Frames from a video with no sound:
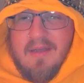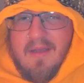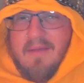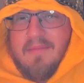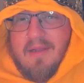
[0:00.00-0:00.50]

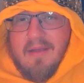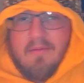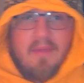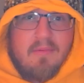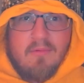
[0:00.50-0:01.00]
Like
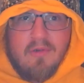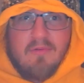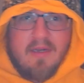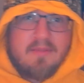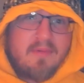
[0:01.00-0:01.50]
maybe we do an
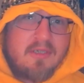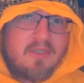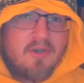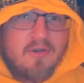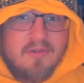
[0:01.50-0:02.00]

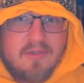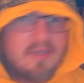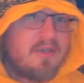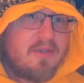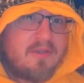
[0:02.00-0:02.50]
expedition
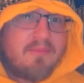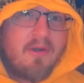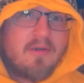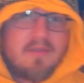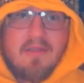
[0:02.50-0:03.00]
to
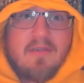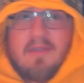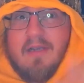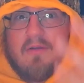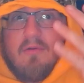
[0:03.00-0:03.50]
Mars, and there's
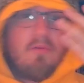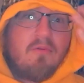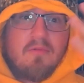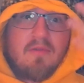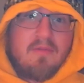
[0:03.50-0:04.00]
like an old
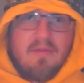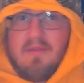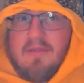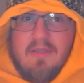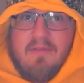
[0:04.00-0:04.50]

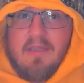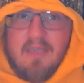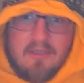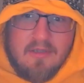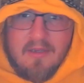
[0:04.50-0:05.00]

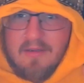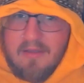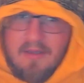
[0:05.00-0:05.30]
civilization there that